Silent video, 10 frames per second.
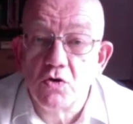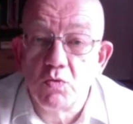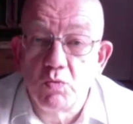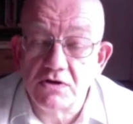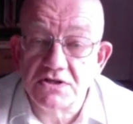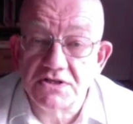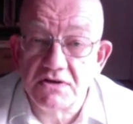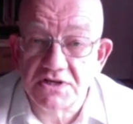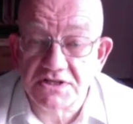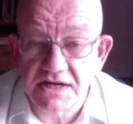Once
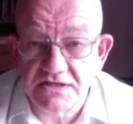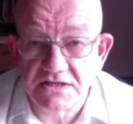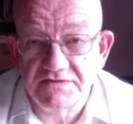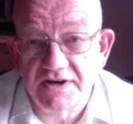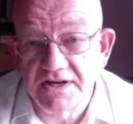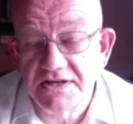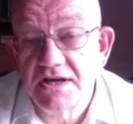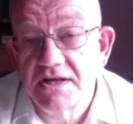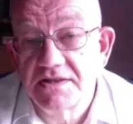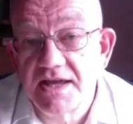those are satisfied,
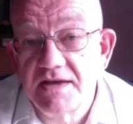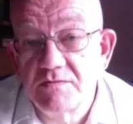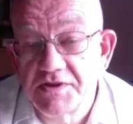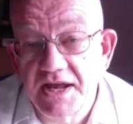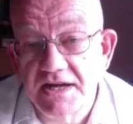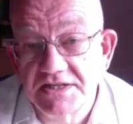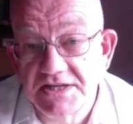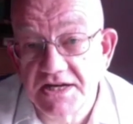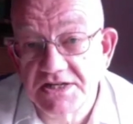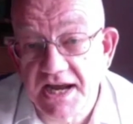they will then
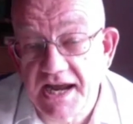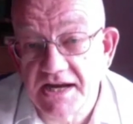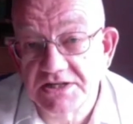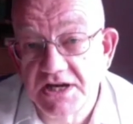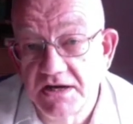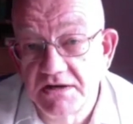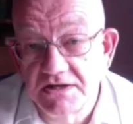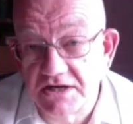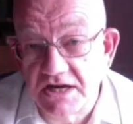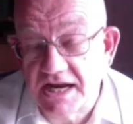tend to act,
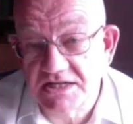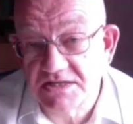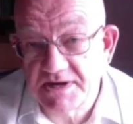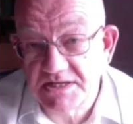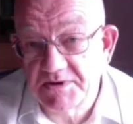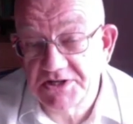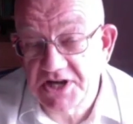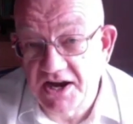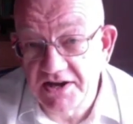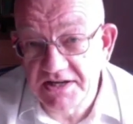uh, act to maximize
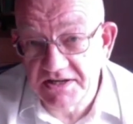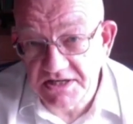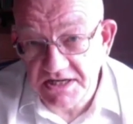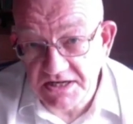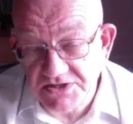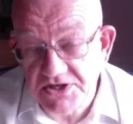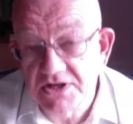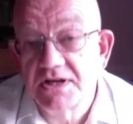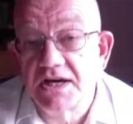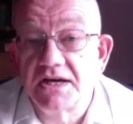higher needs,
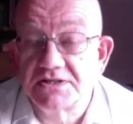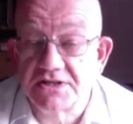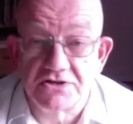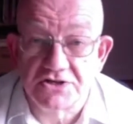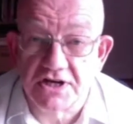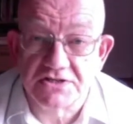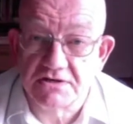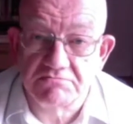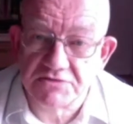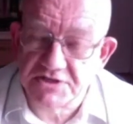uh, such as
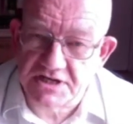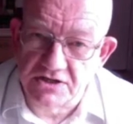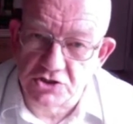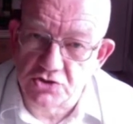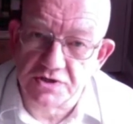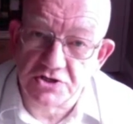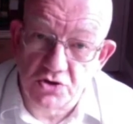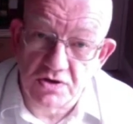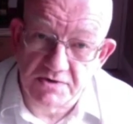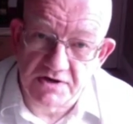cultural
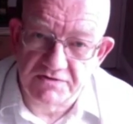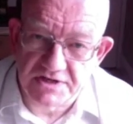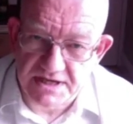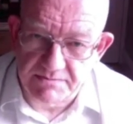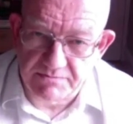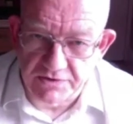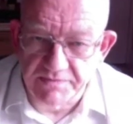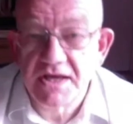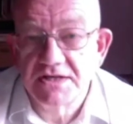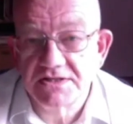enjoyment, for example.
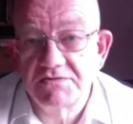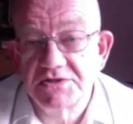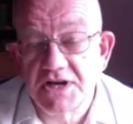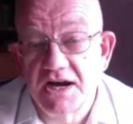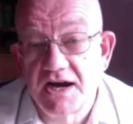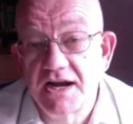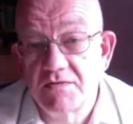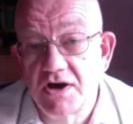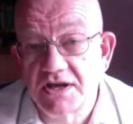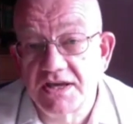So there's a
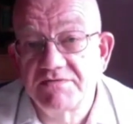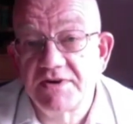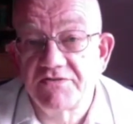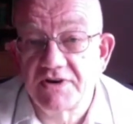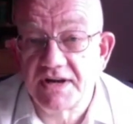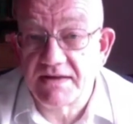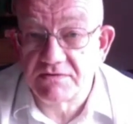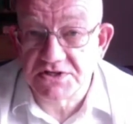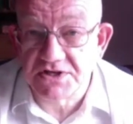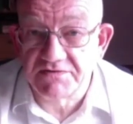hierarchy of different
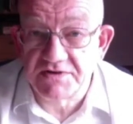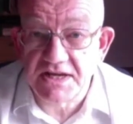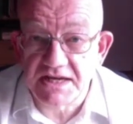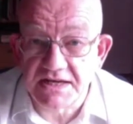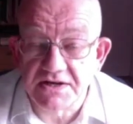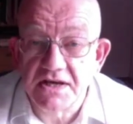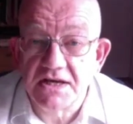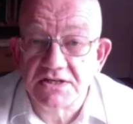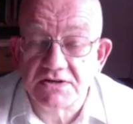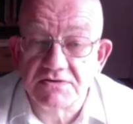levels of need.
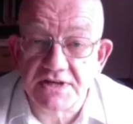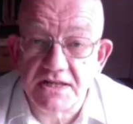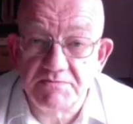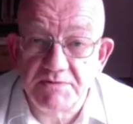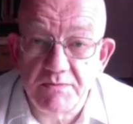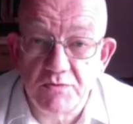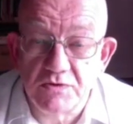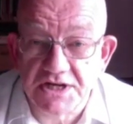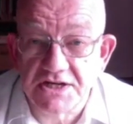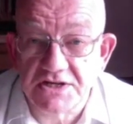So saying that people will
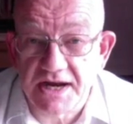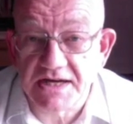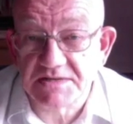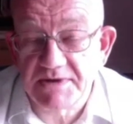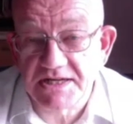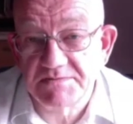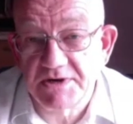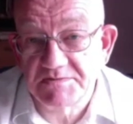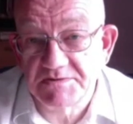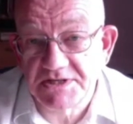tend to act to
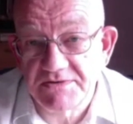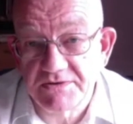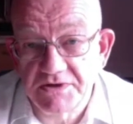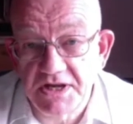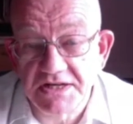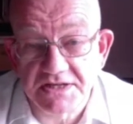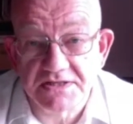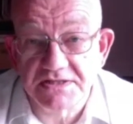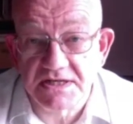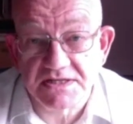maximize material needs
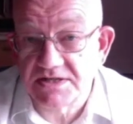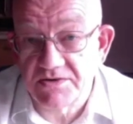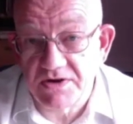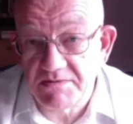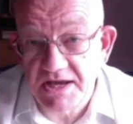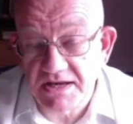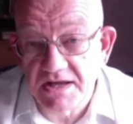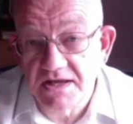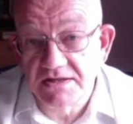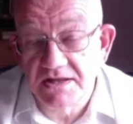doesn't necessarily mean
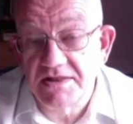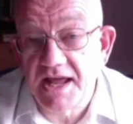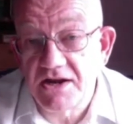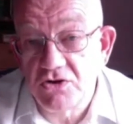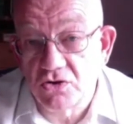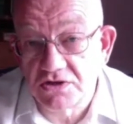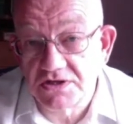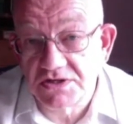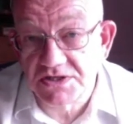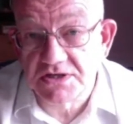that they're not
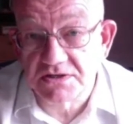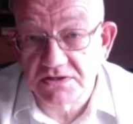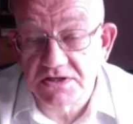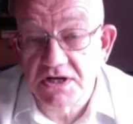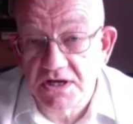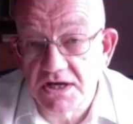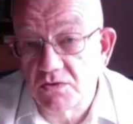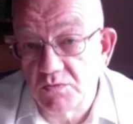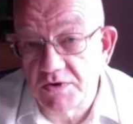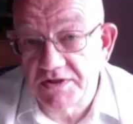concerned uh,
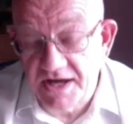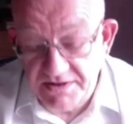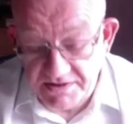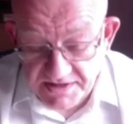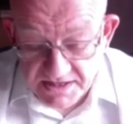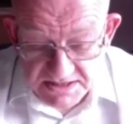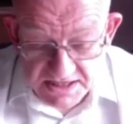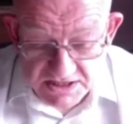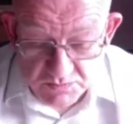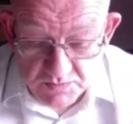with other things
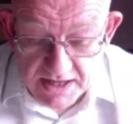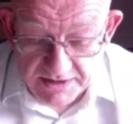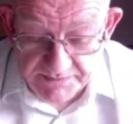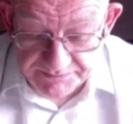as well.